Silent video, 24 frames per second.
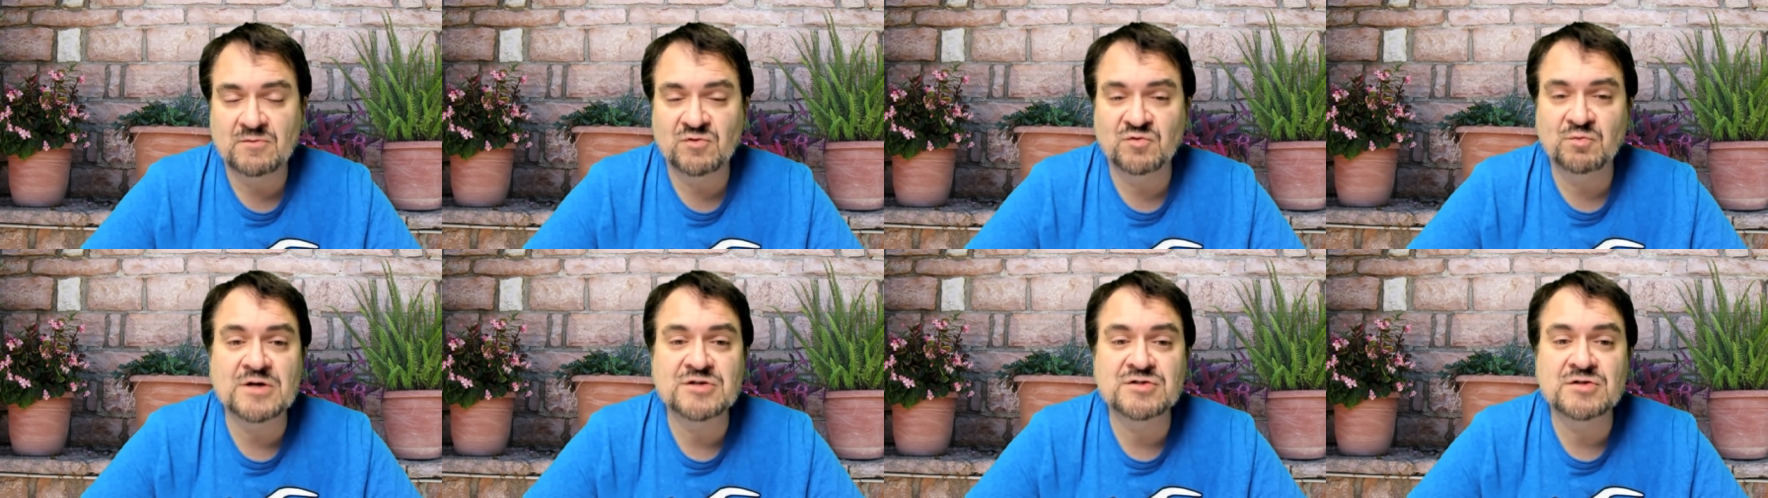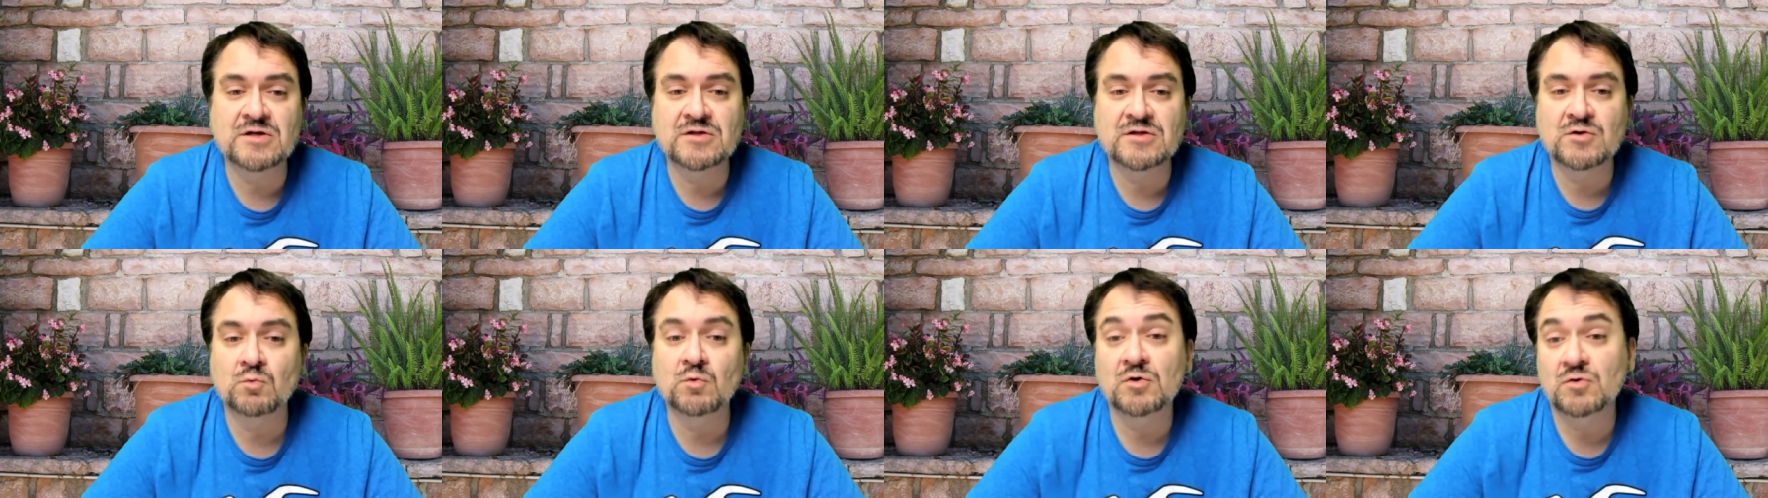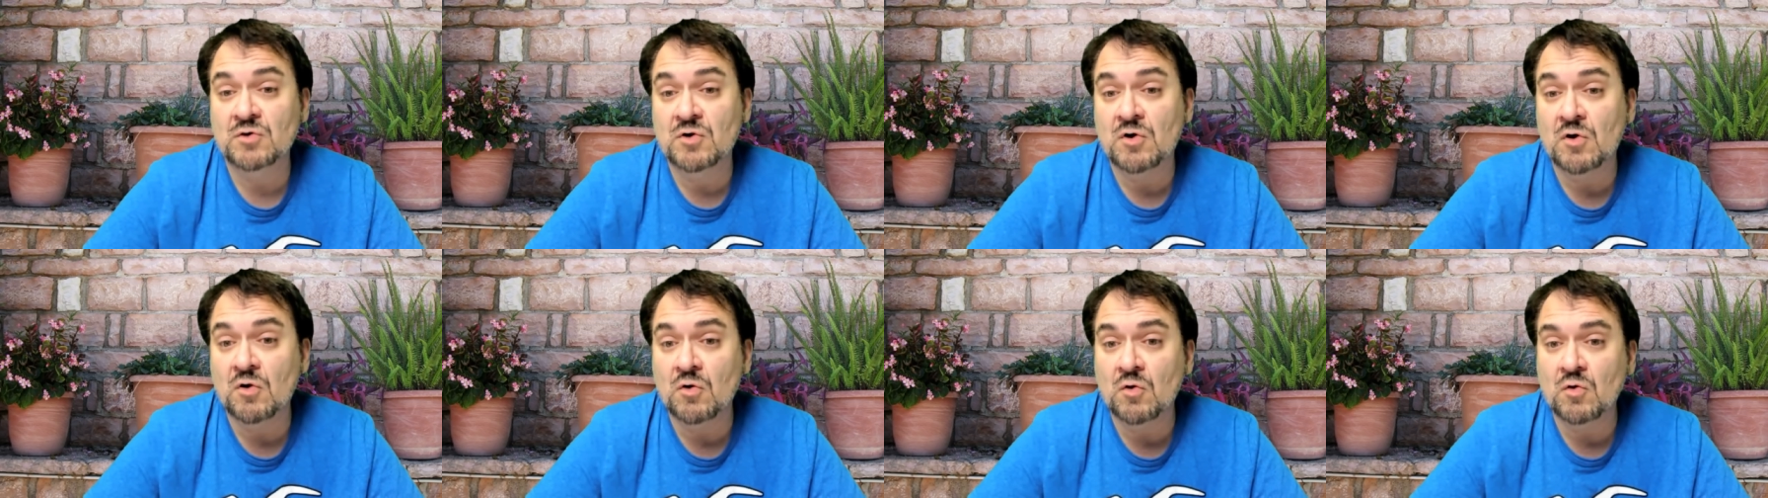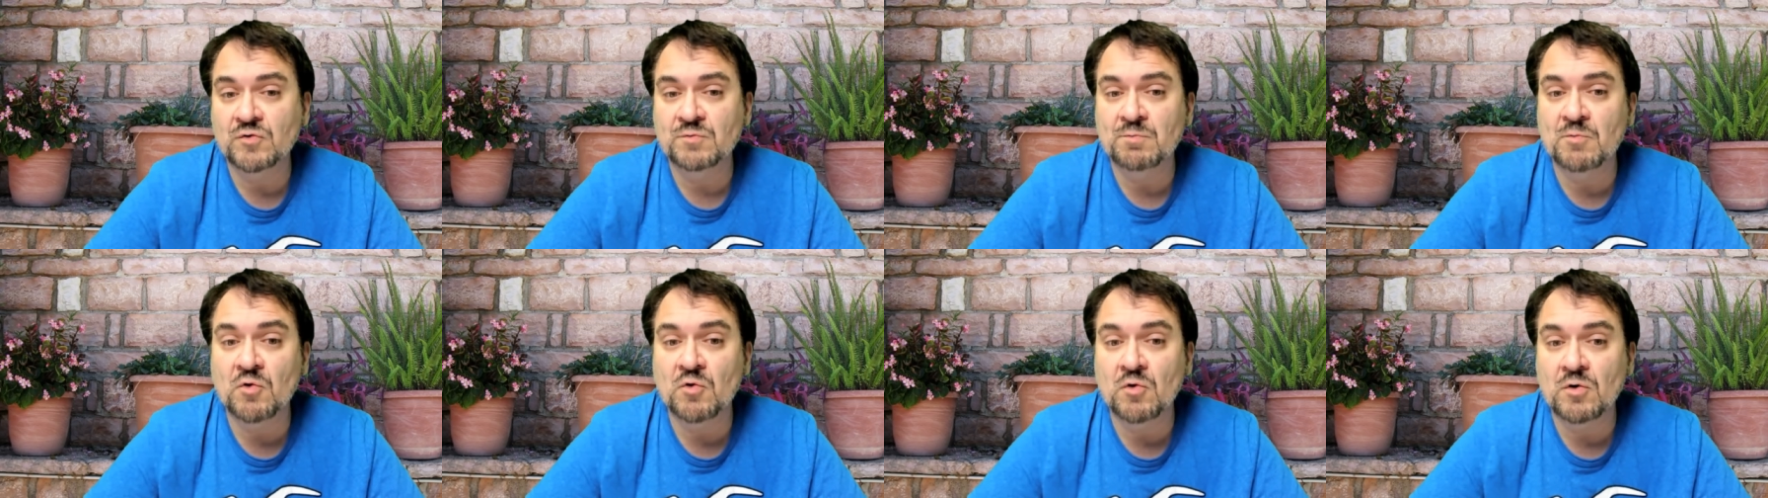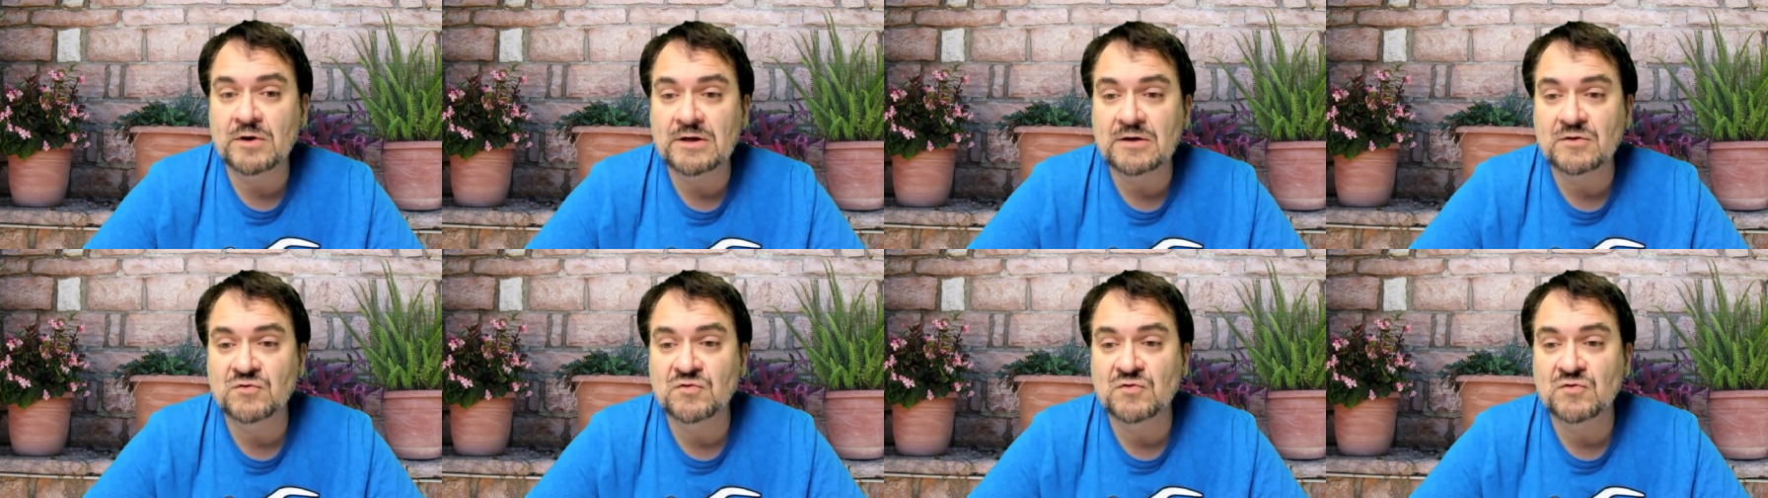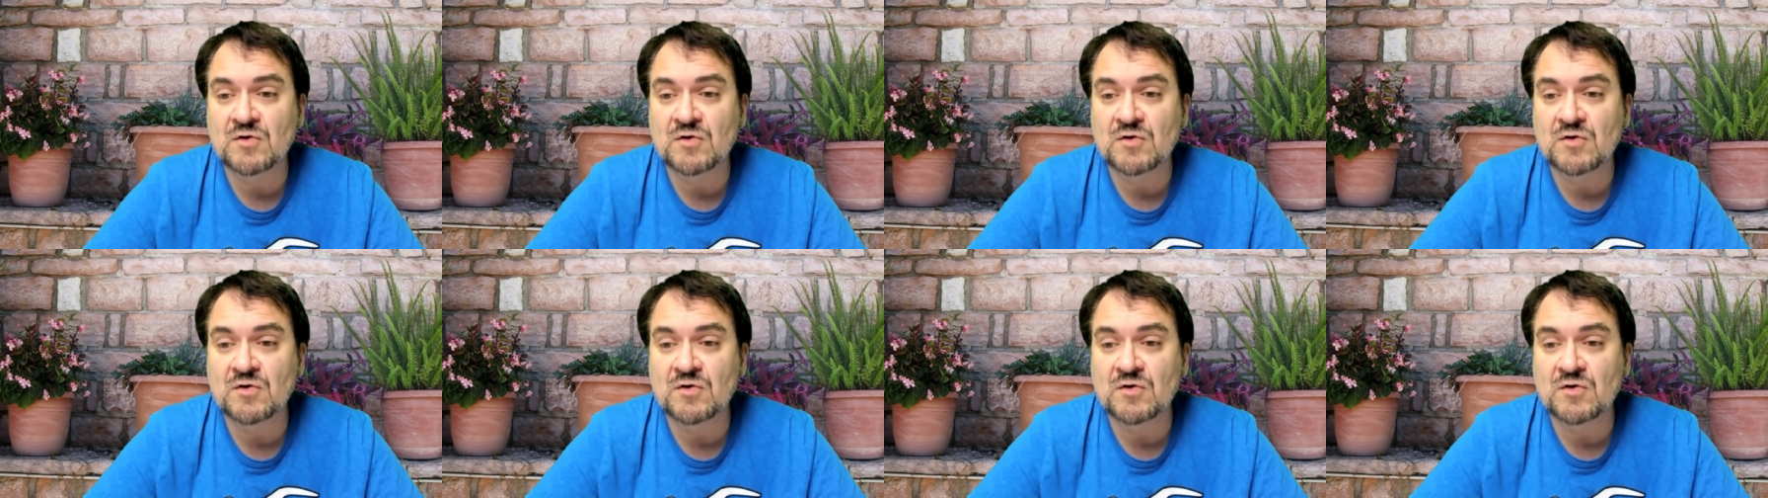especially on the real cold mornings.